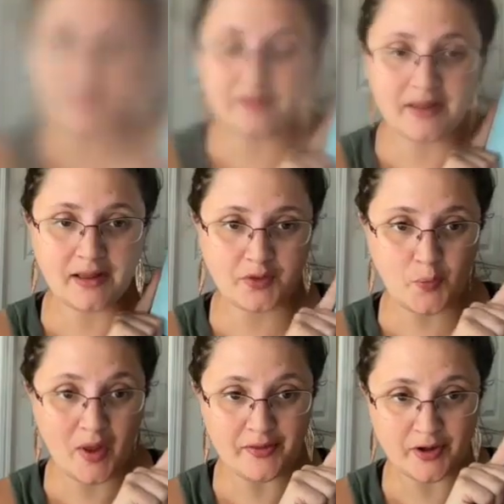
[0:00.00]
And then like the
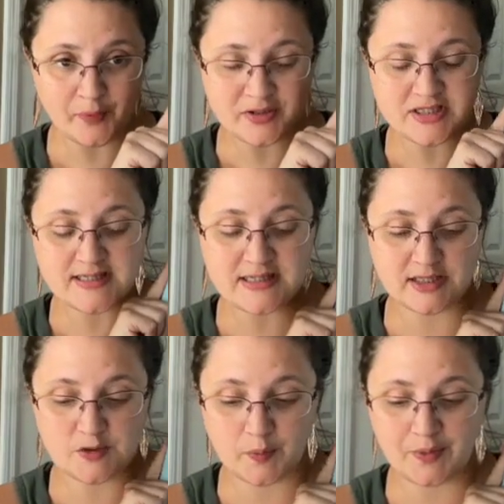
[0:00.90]
weather, which is the
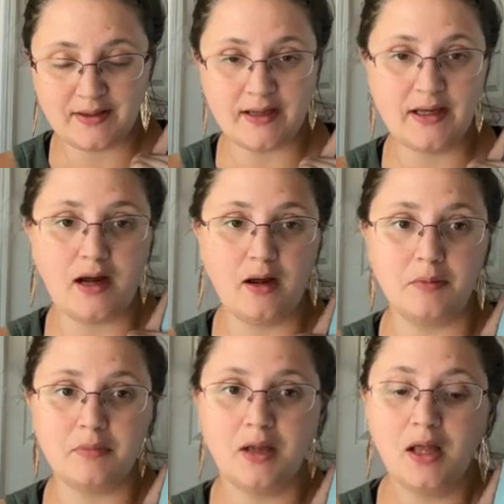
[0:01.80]
next one we did,
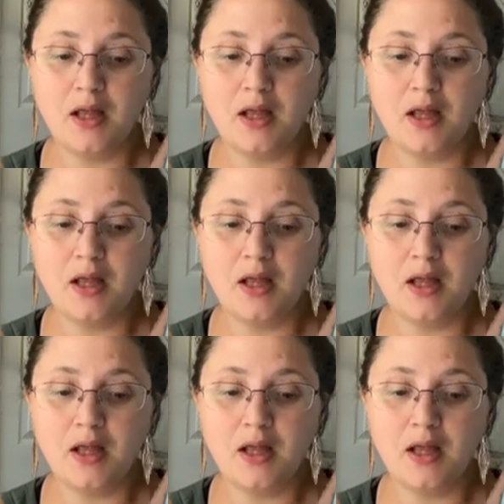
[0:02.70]
um,